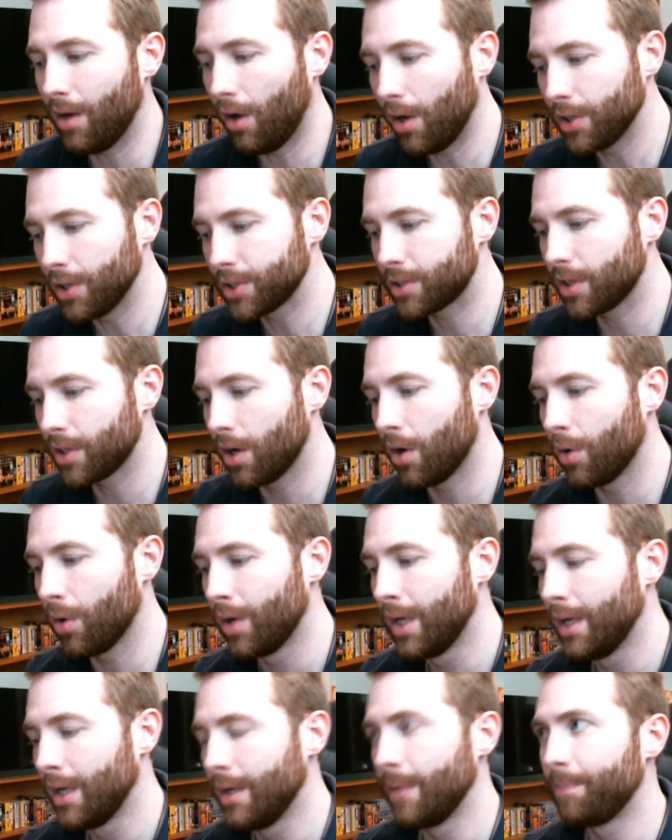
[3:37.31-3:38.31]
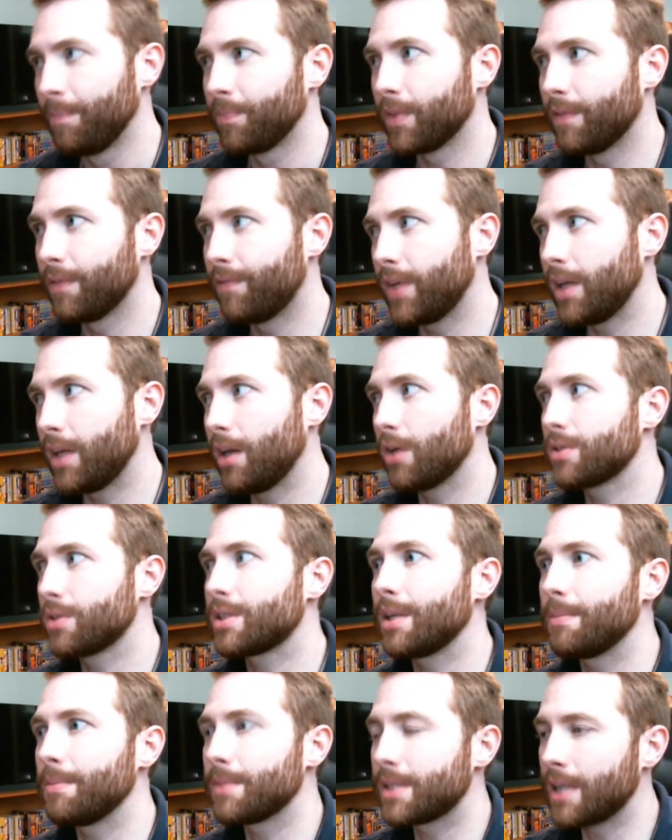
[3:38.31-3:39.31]
Also, the videos
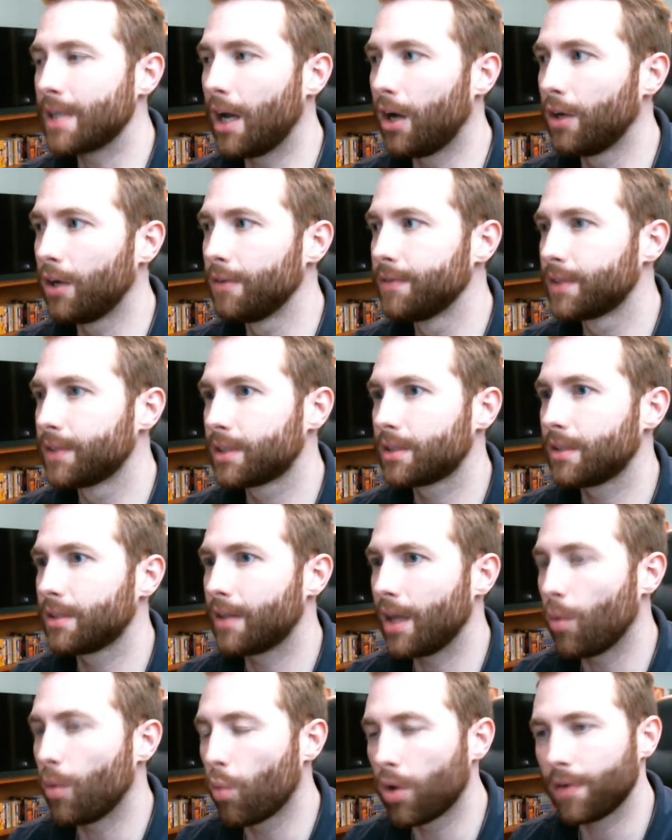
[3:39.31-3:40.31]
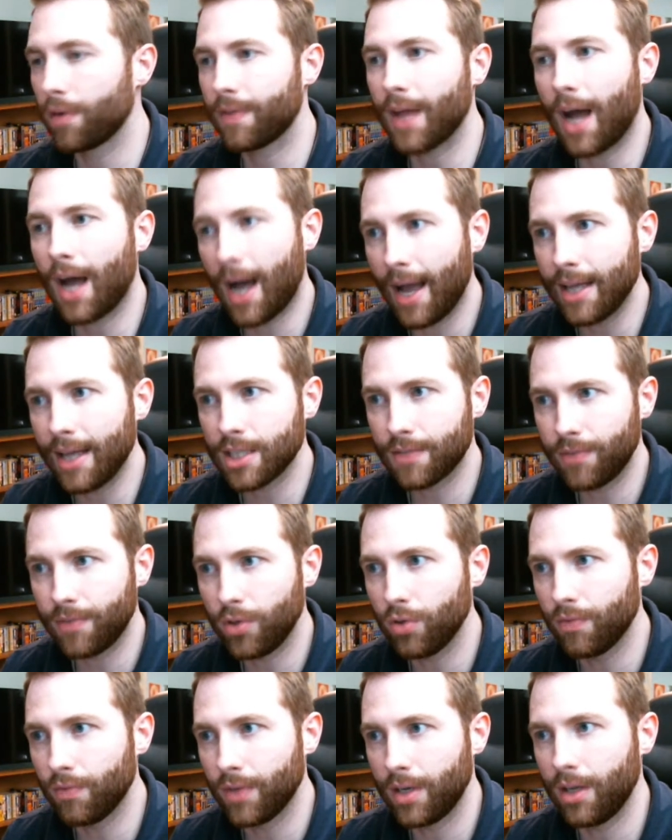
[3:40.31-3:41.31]
themselves, they weren't the highest
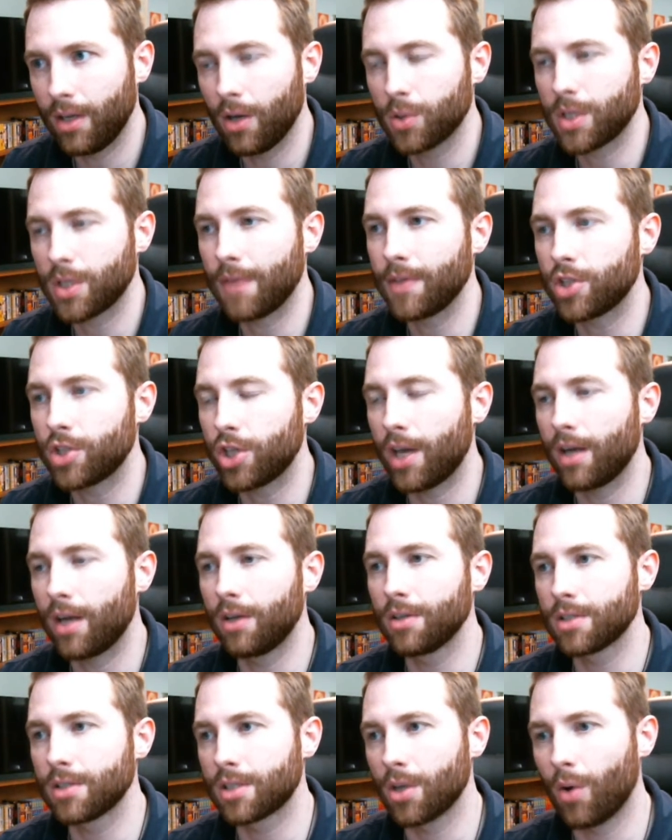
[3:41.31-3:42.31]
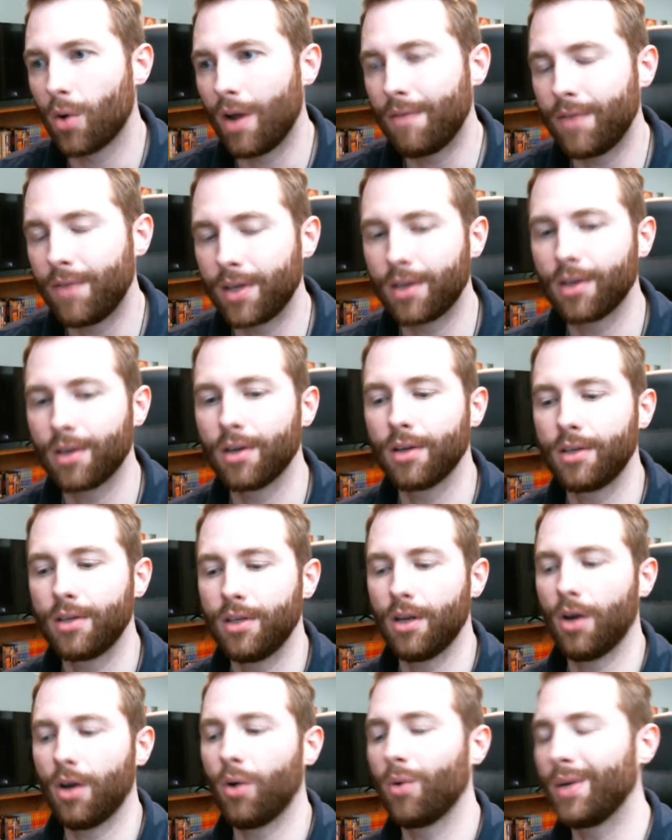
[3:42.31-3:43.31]
viewed videos on the channel, so I figured,
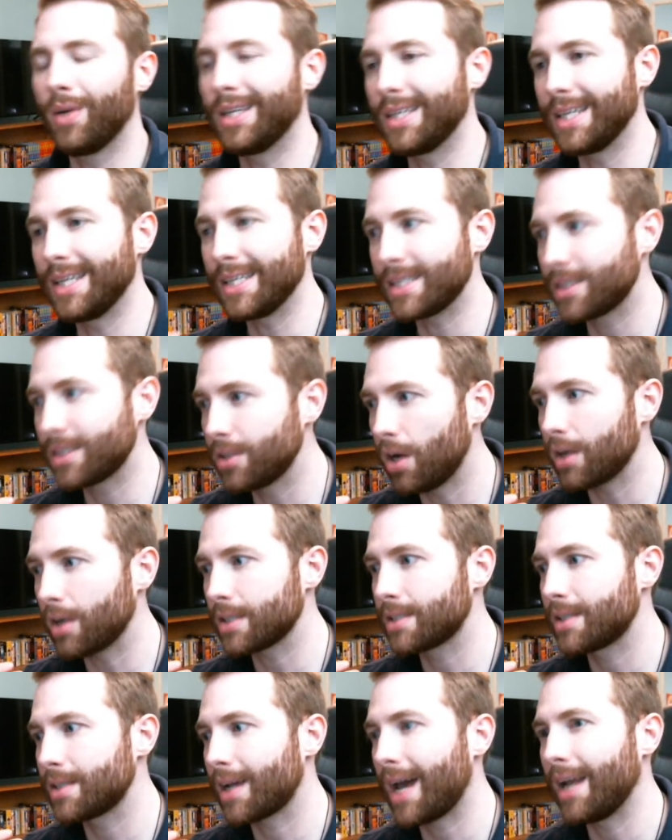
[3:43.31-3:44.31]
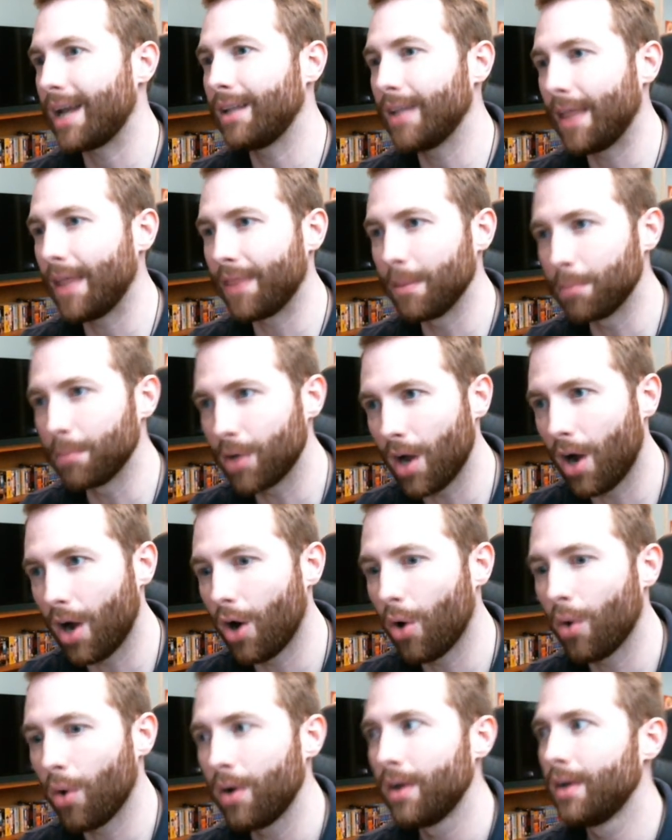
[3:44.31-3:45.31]
it sucks to kind of let them
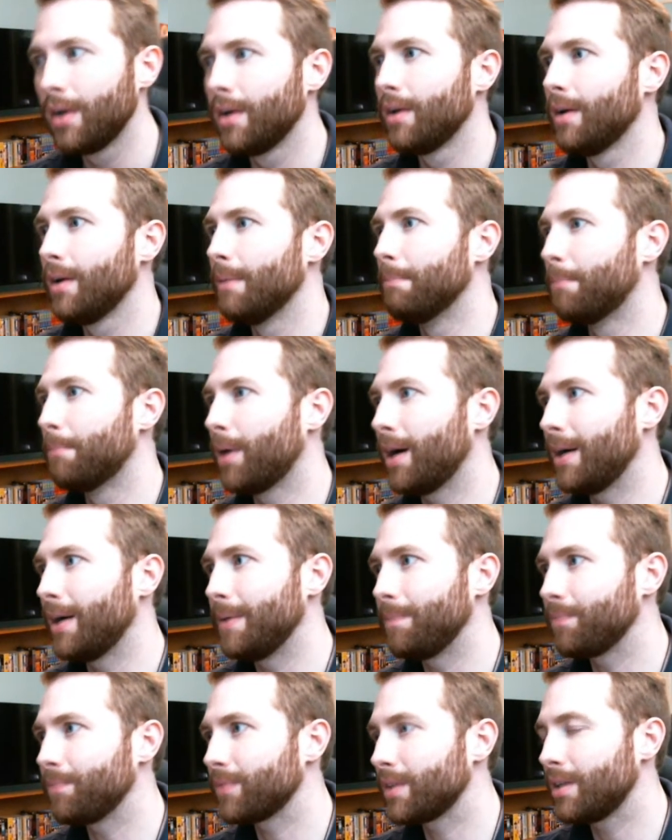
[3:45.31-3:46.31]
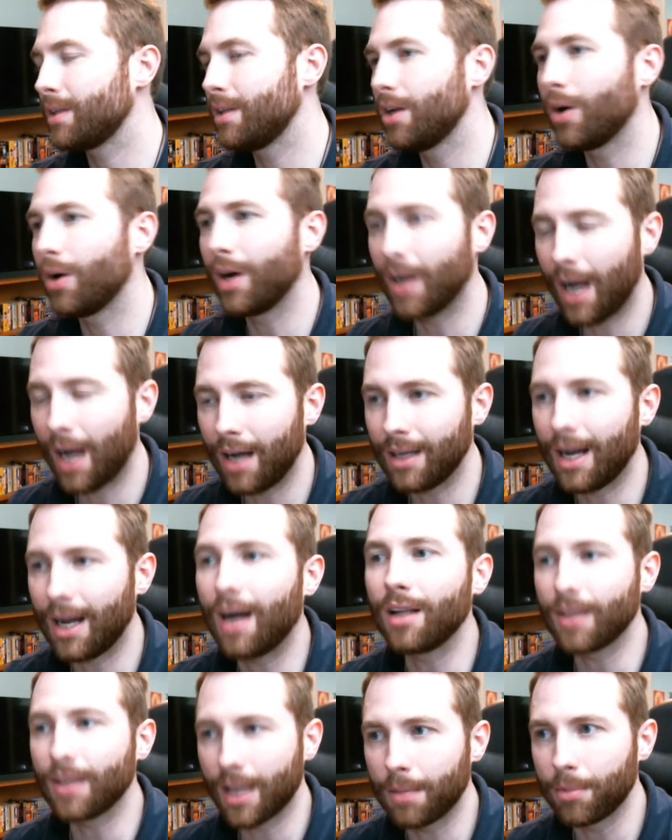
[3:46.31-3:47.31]
go, but
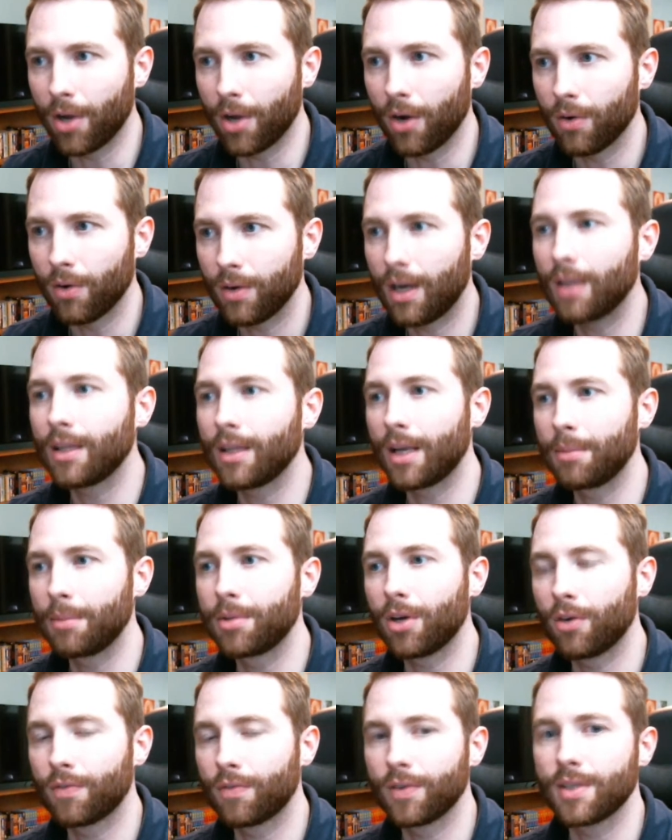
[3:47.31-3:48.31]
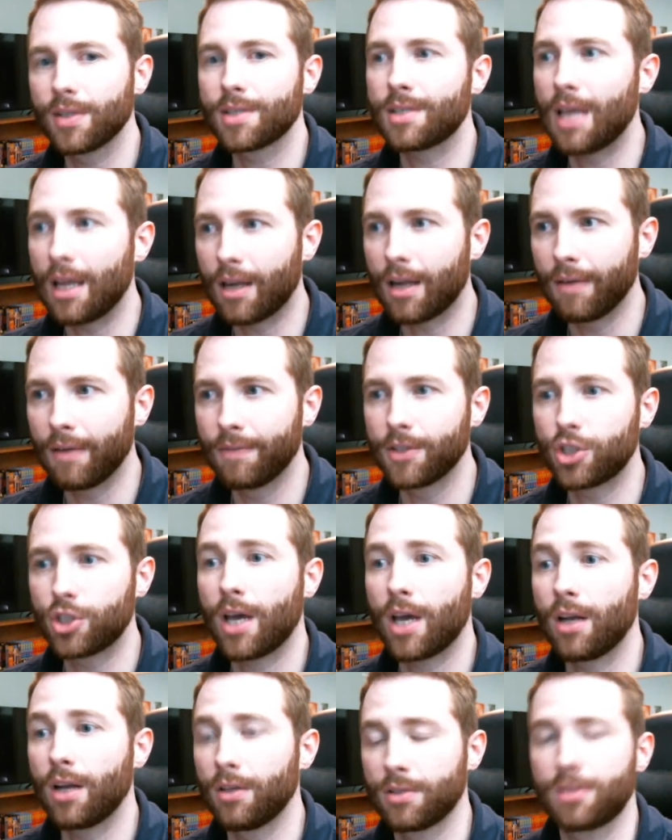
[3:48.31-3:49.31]
I'll let them go. I'll let them go for the sake of the
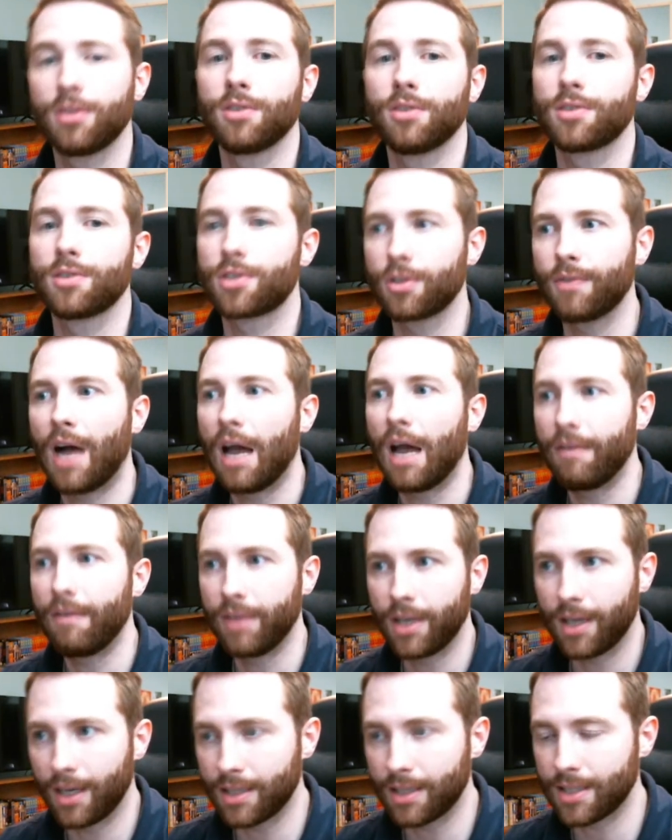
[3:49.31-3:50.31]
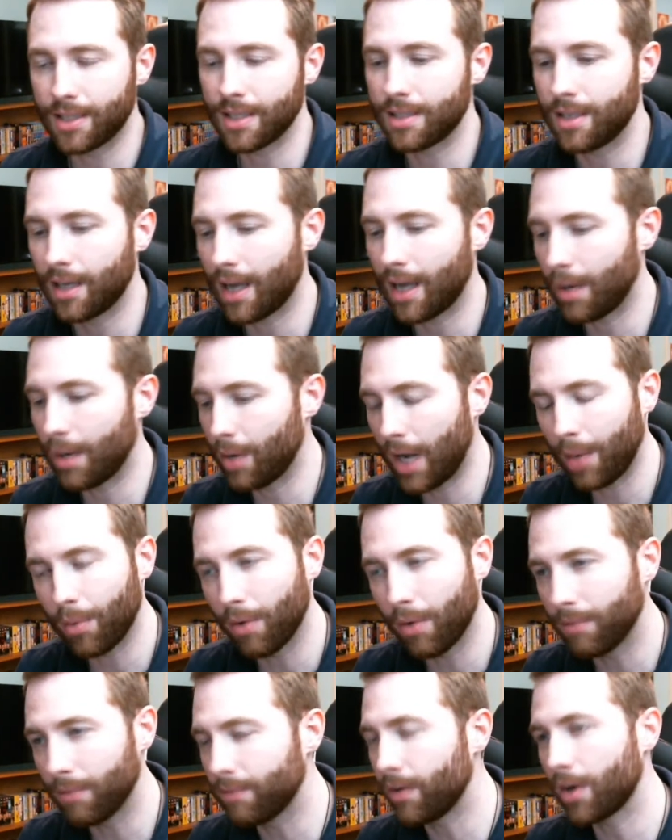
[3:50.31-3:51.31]
channel still surviving and existing. I
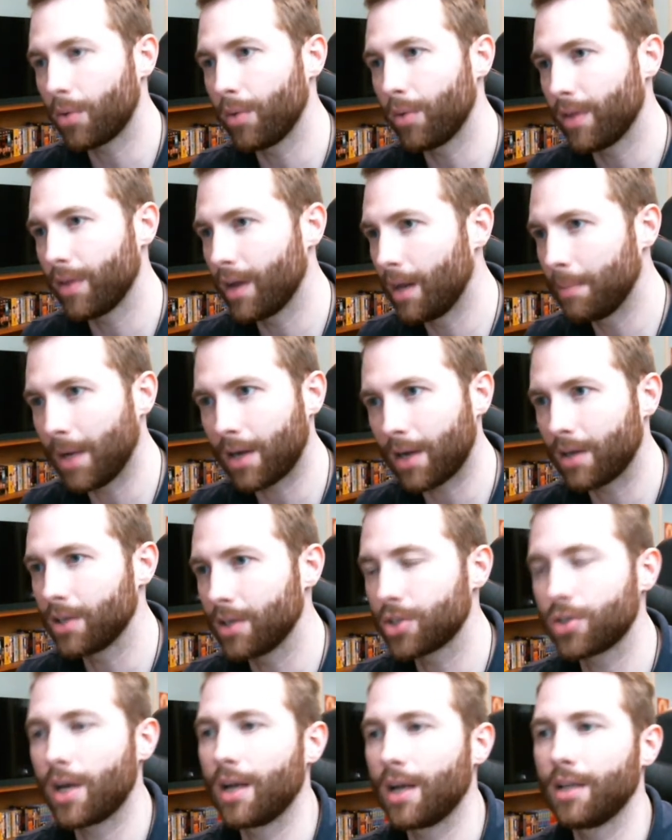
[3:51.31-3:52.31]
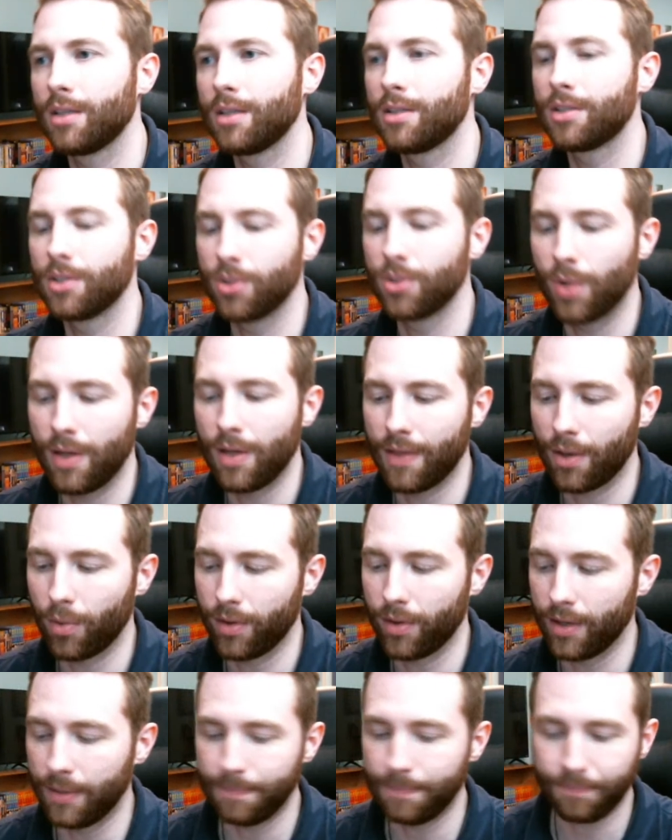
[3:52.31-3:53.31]
won't fuck with it. I'm not going to try to do anything
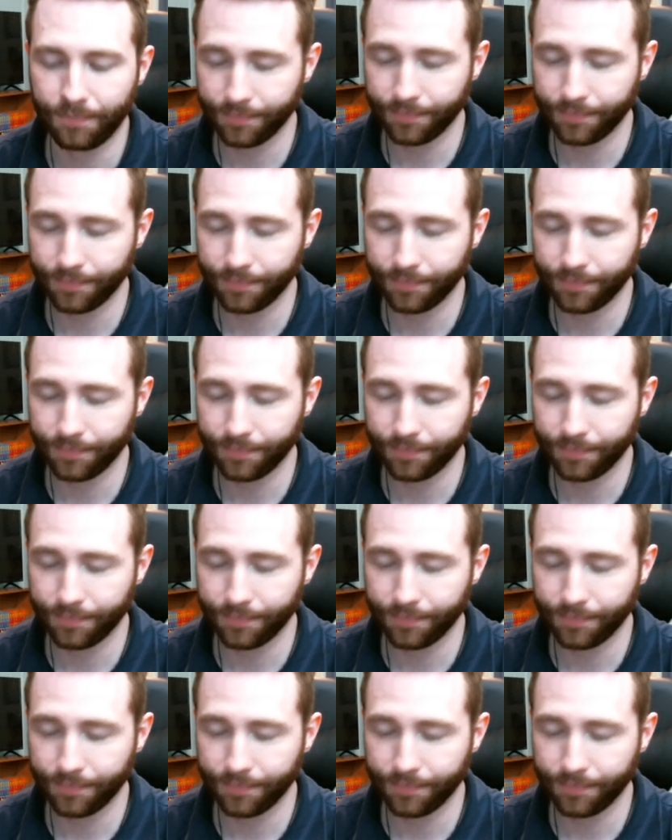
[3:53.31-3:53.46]
with it.